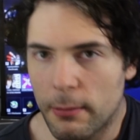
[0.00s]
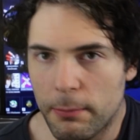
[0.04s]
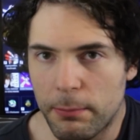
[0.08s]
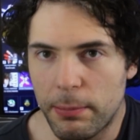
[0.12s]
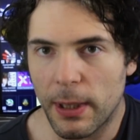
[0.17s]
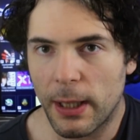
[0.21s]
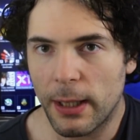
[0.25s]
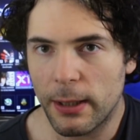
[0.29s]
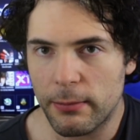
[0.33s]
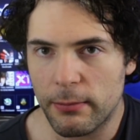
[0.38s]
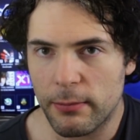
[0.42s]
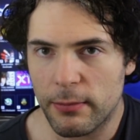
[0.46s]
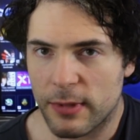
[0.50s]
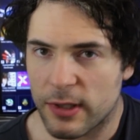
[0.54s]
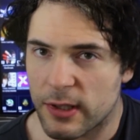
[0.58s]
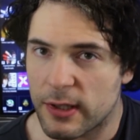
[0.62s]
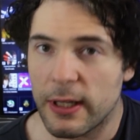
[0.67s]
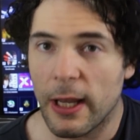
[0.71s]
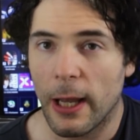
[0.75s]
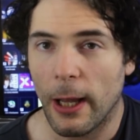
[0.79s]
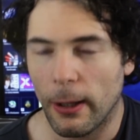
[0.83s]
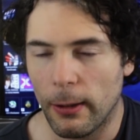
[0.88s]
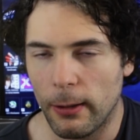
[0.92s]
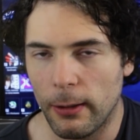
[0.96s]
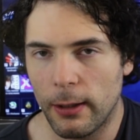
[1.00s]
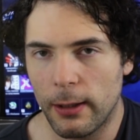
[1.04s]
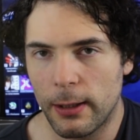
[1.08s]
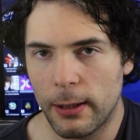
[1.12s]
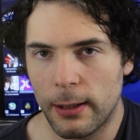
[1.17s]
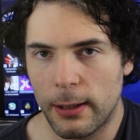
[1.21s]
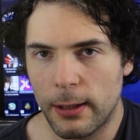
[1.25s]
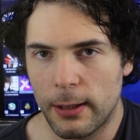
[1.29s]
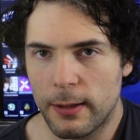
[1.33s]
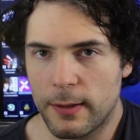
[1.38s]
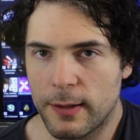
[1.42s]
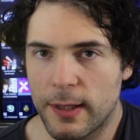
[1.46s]
But still,
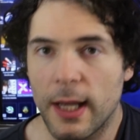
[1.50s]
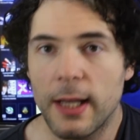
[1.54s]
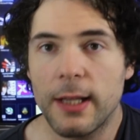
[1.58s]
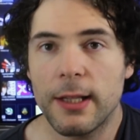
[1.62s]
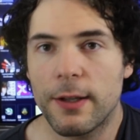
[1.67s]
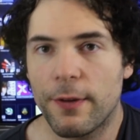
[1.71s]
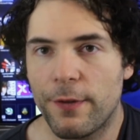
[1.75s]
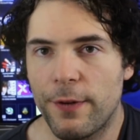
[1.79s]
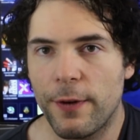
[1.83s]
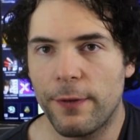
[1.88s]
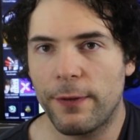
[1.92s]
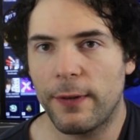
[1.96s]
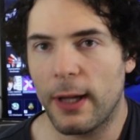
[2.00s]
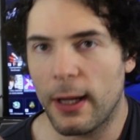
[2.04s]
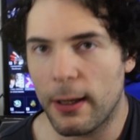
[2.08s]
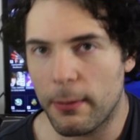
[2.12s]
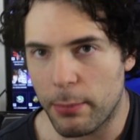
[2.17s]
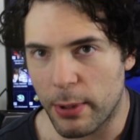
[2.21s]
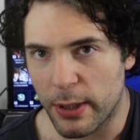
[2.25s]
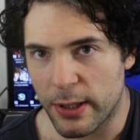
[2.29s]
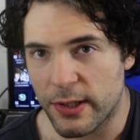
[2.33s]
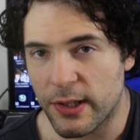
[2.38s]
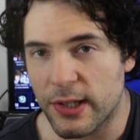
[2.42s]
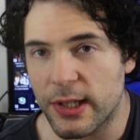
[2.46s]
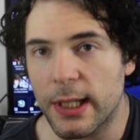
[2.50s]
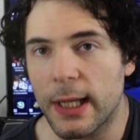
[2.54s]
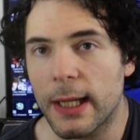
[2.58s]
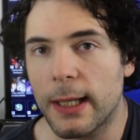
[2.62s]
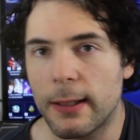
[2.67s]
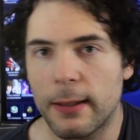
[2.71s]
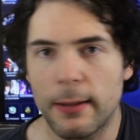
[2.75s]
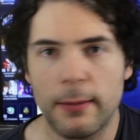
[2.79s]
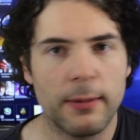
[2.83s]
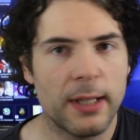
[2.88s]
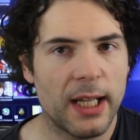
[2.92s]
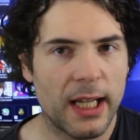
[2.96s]
ten to fifteen percent,